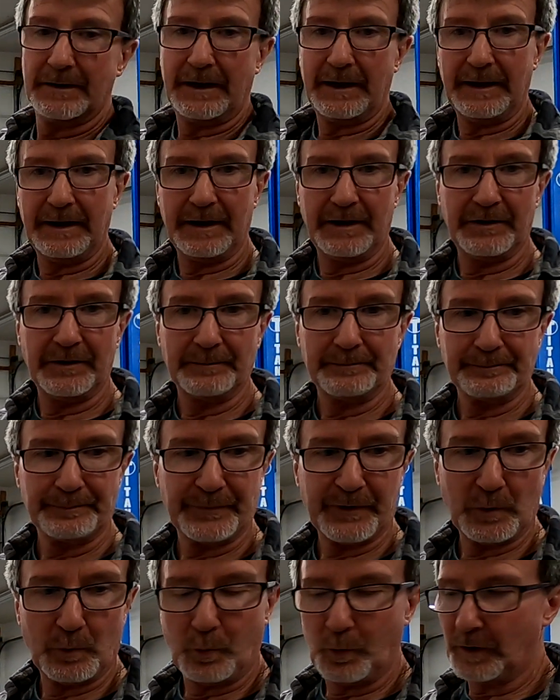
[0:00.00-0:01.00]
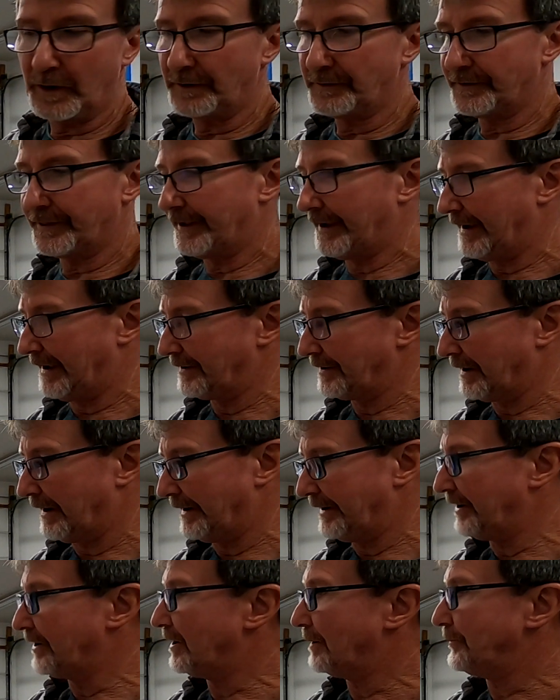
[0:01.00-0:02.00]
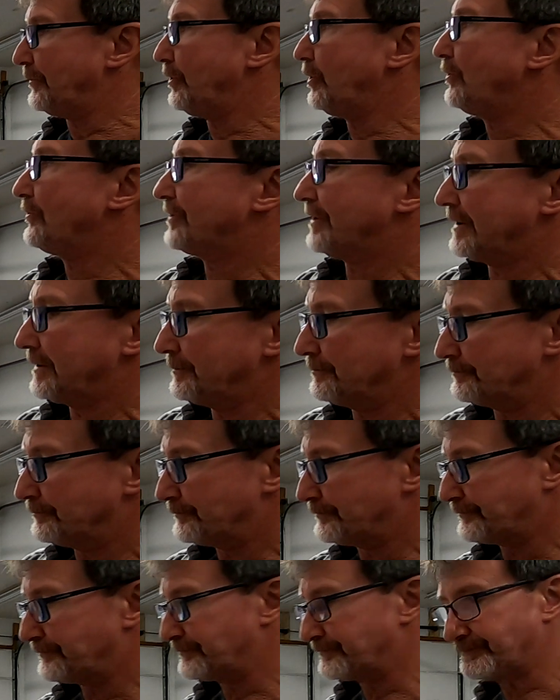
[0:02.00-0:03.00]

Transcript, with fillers: And the one that I ended up using